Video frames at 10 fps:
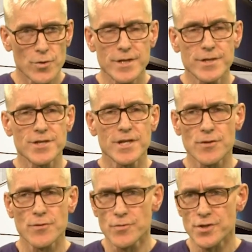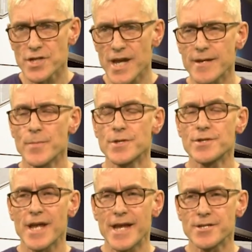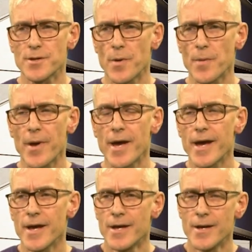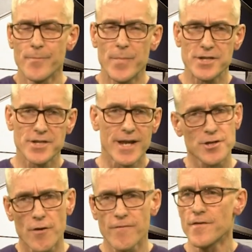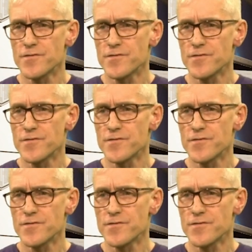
audiences or segments and to prepare best next offer.